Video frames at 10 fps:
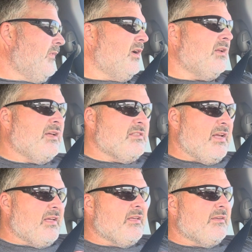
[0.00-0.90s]
And that's
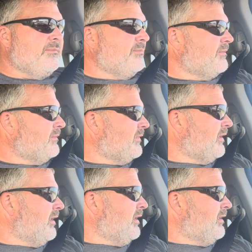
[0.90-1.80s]
handy
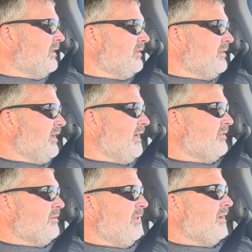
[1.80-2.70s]
to have
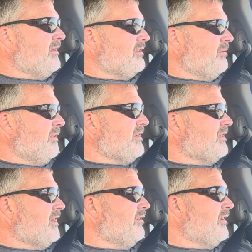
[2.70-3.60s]
somebody, someplace to
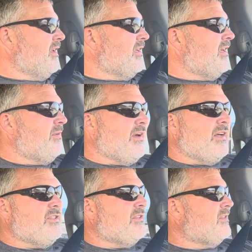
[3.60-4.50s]
go there like, yeah, we got you.